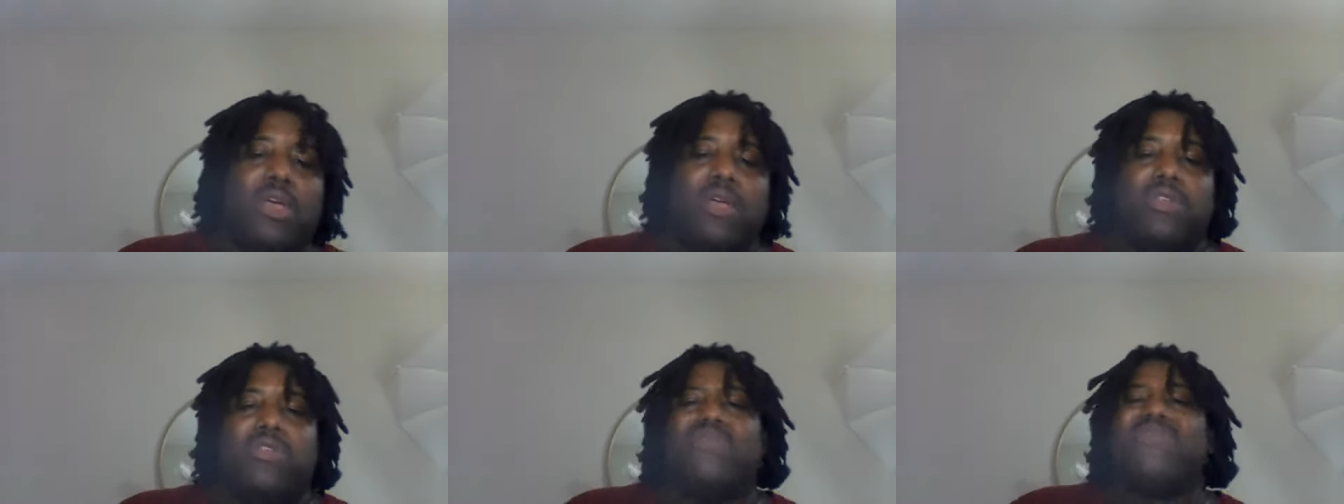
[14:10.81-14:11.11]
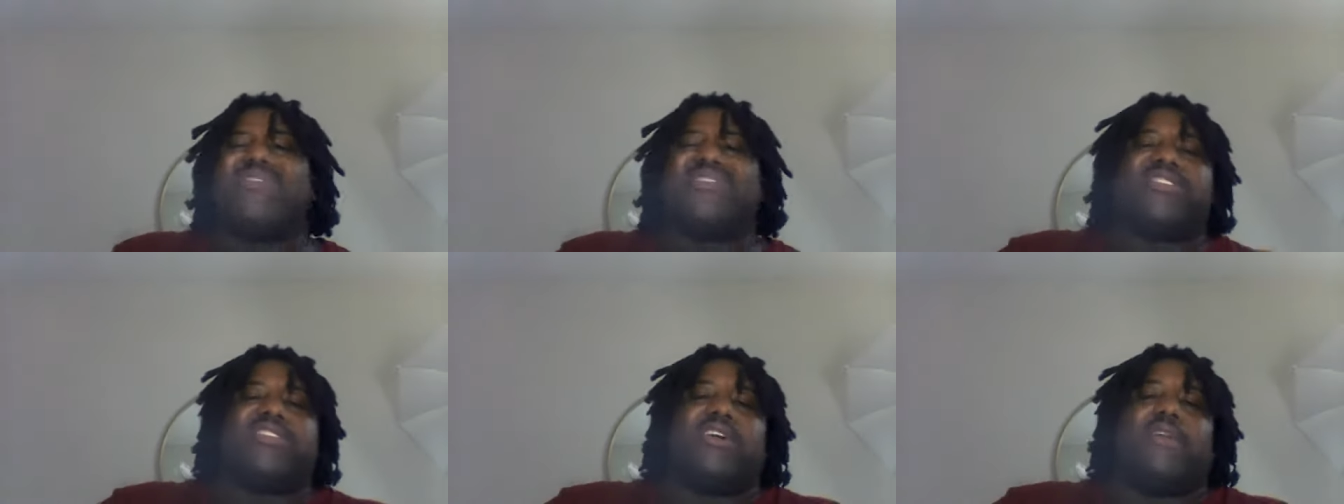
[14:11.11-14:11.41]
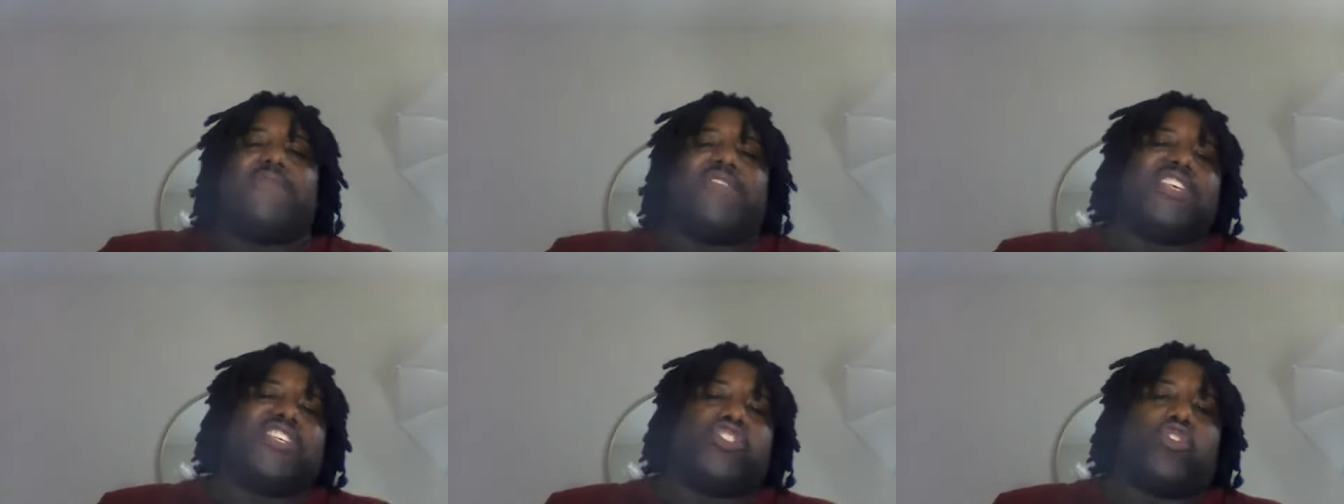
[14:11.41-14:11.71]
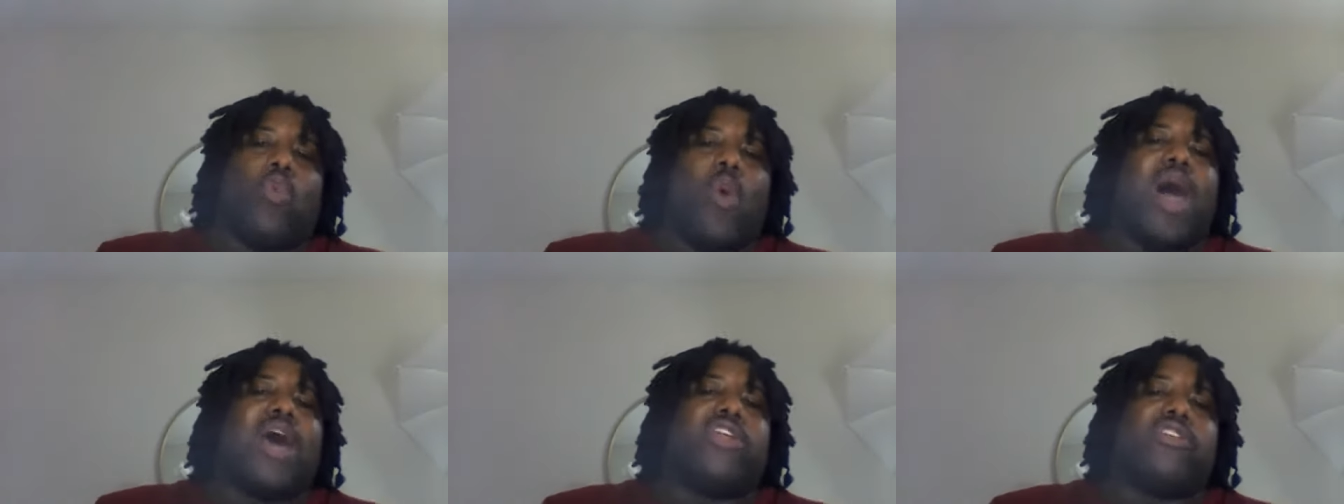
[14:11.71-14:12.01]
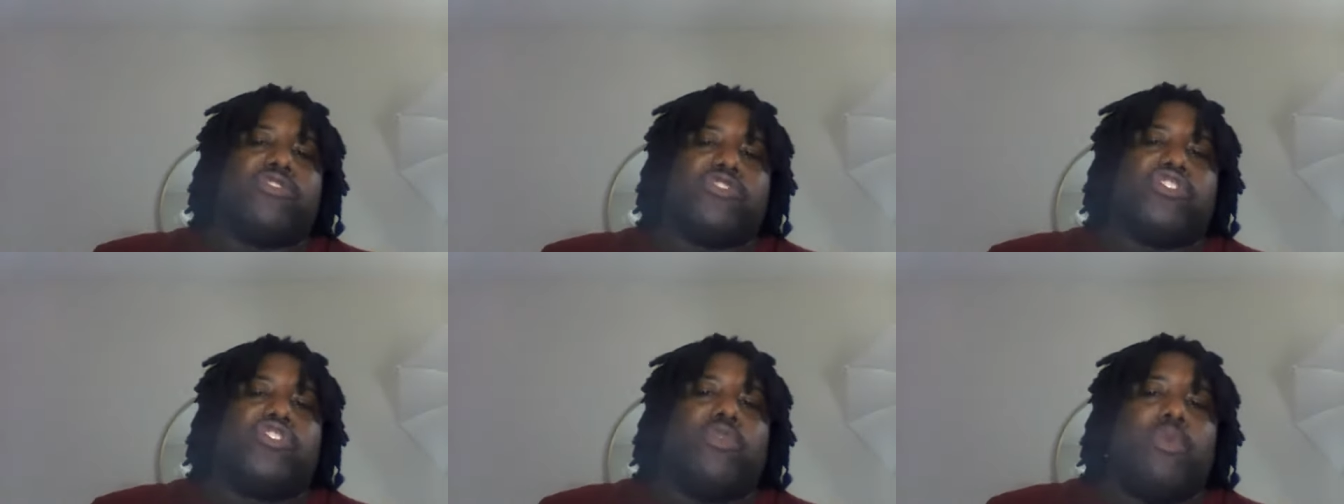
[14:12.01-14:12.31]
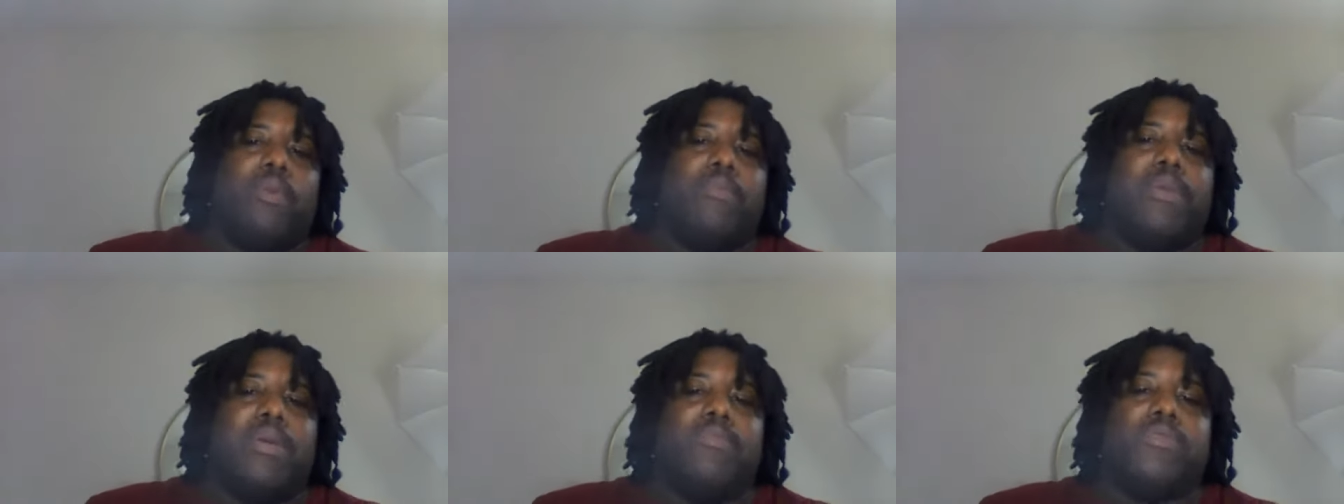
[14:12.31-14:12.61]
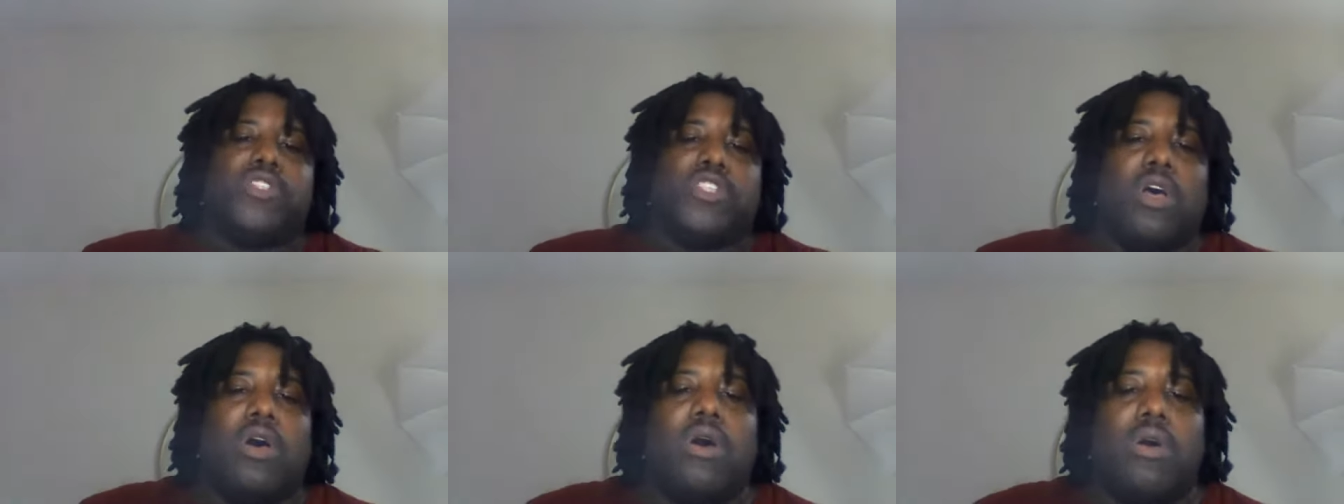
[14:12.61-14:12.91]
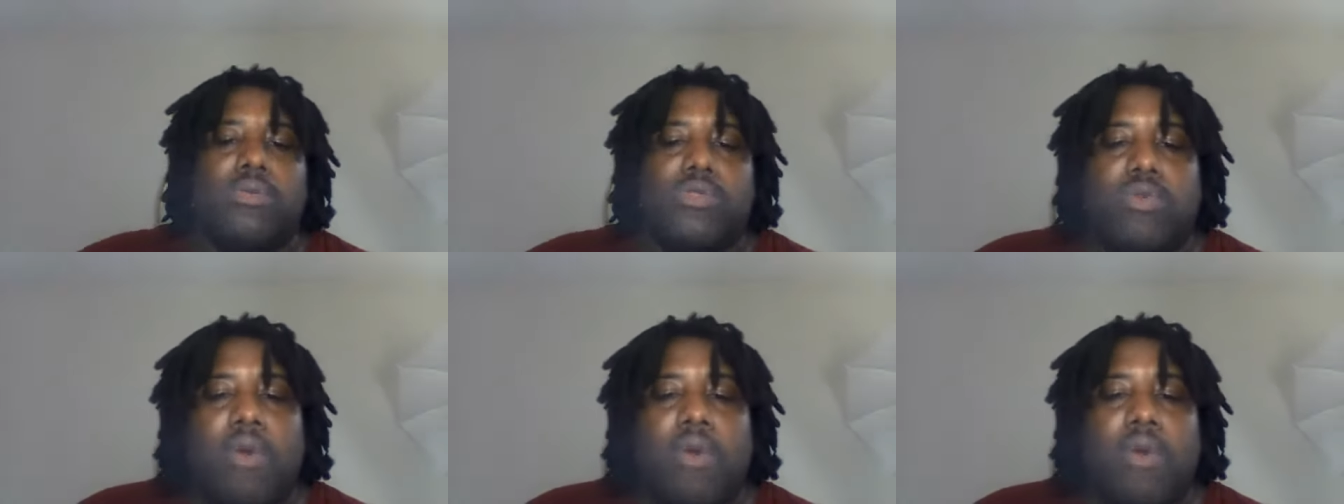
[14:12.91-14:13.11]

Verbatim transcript: do the stuff that squatters do in people's homes,